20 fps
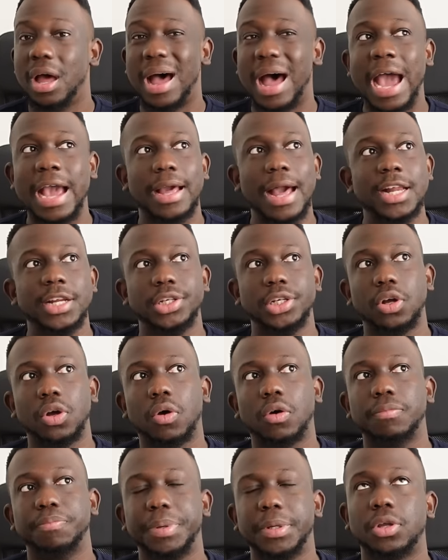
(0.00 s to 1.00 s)
I actually
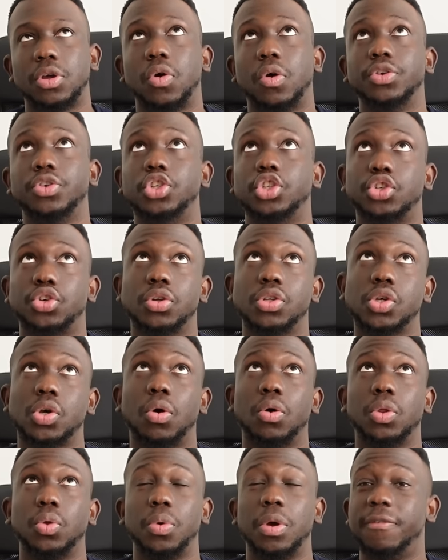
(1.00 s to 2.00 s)
called Bitcoin short
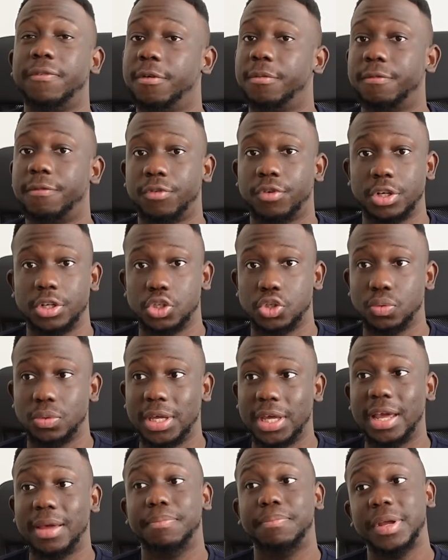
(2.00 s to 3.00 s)
all the way from
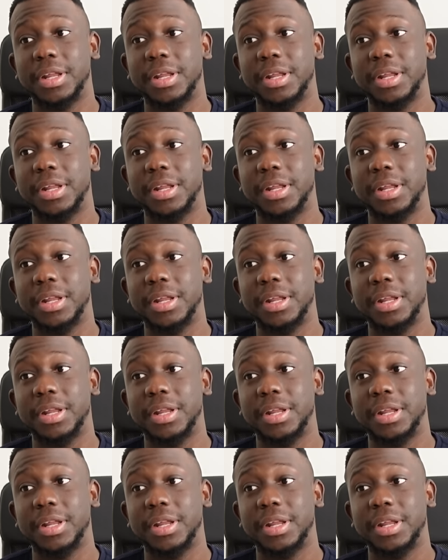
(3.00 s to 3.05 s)
42K.